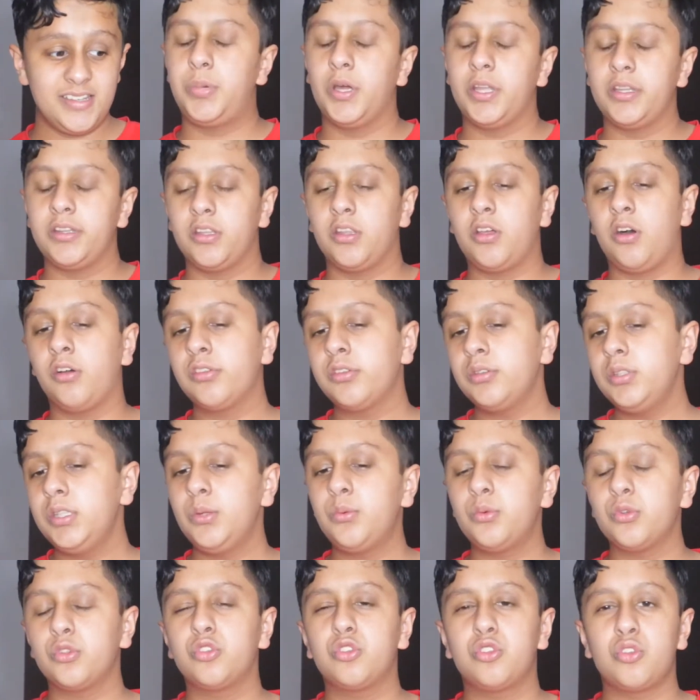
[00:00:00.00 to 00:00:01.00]
But also they
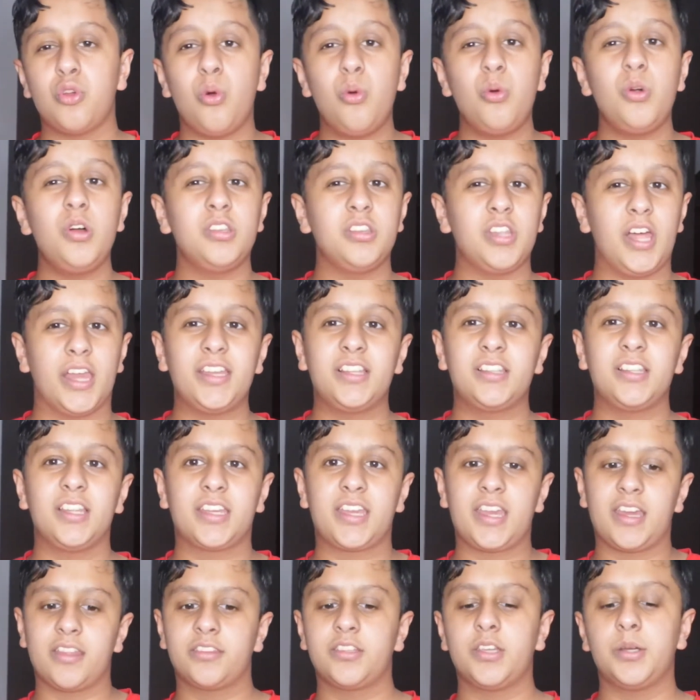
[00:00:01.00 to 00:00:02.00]
were so alike,
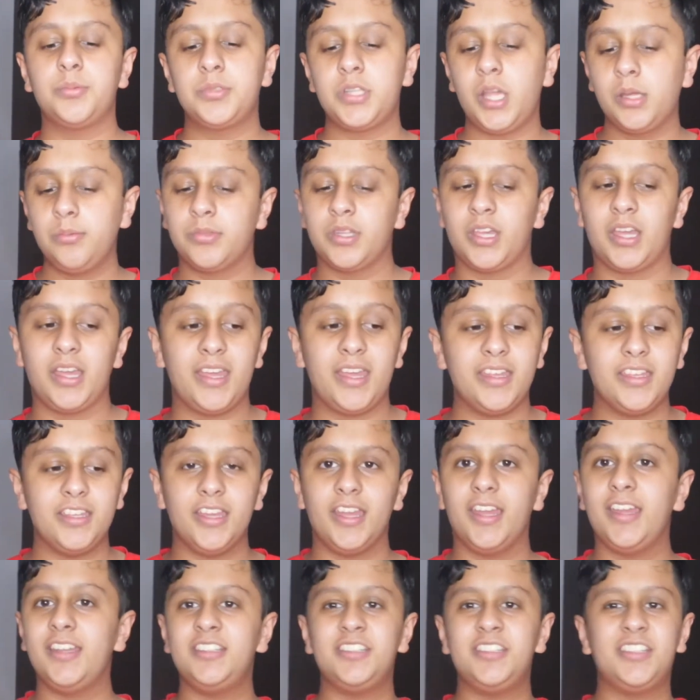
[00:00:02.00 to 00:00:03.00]
like sometimes
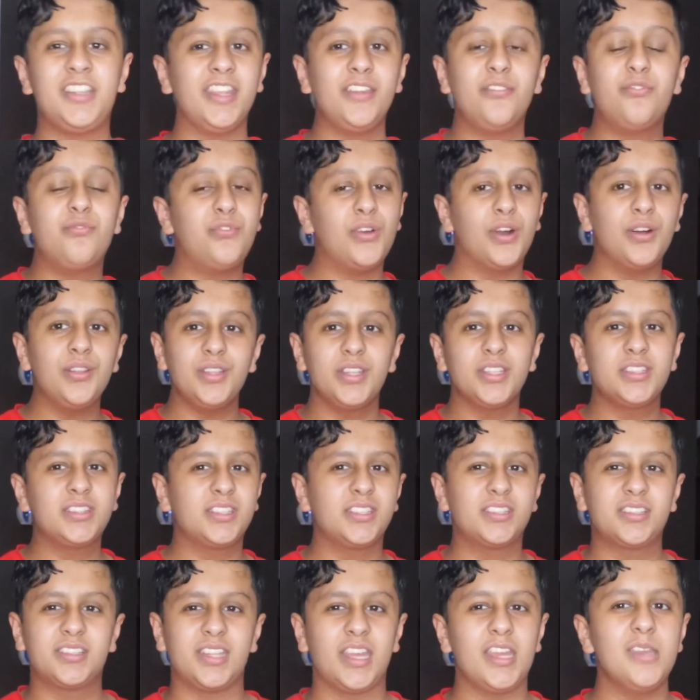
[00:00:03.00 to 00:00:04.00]
they felt like the
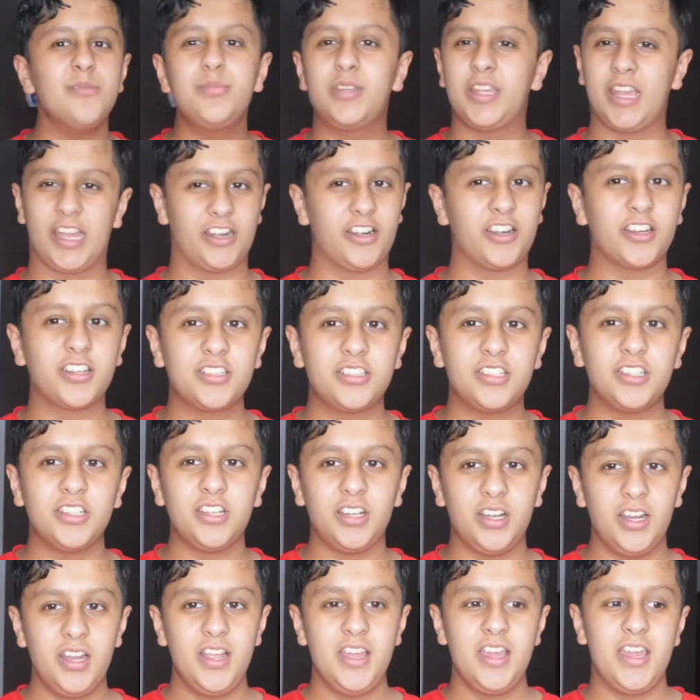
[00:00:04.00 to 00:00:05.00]
same
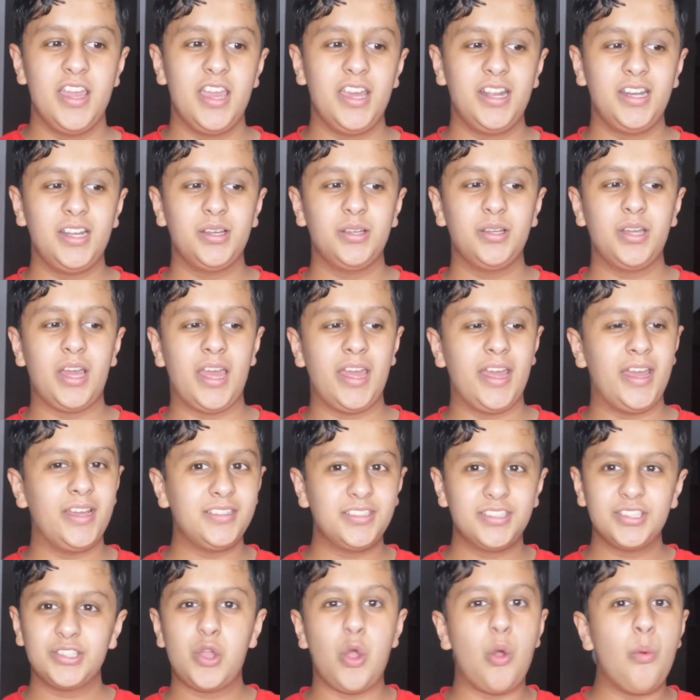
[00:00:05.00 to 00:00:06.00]
character, and I had
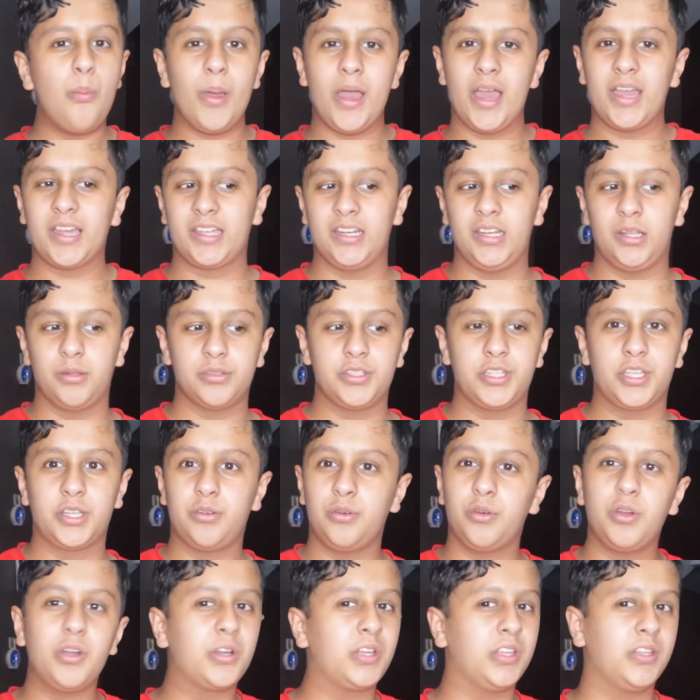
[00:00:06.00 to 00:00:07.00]
to go back and I was like,
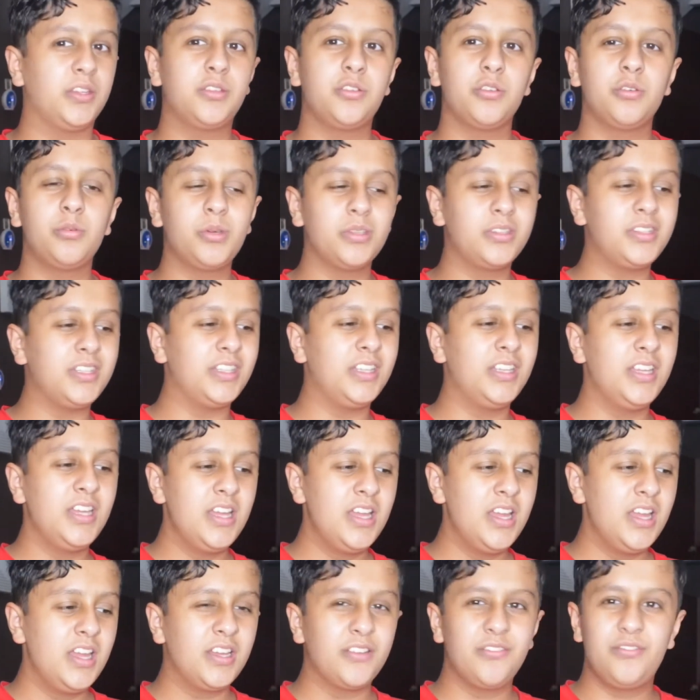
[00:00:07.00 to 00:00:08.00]
okay, so was it
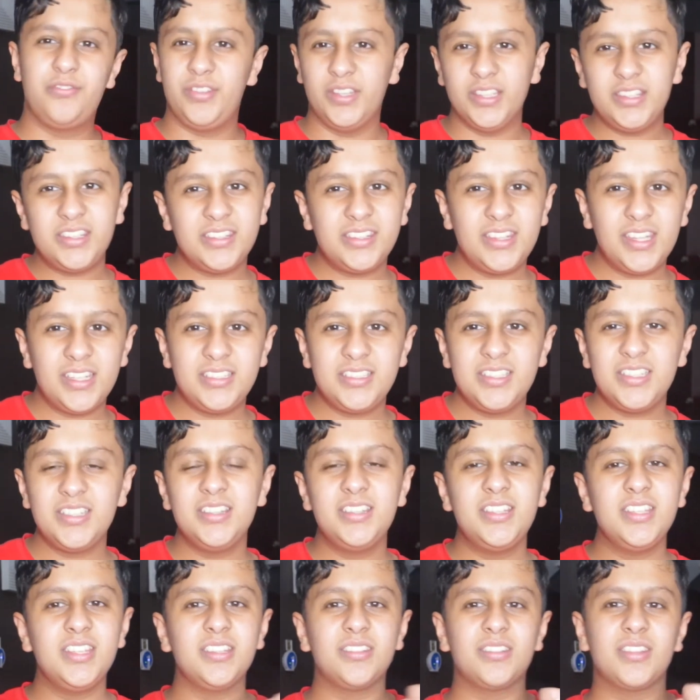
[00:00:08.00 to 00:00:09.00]
Fitz that did
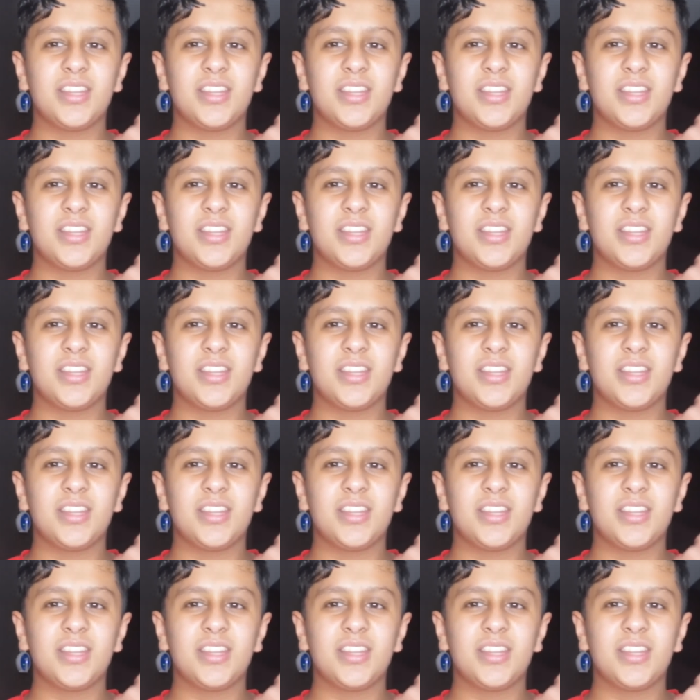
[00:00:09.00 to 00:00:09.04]
this.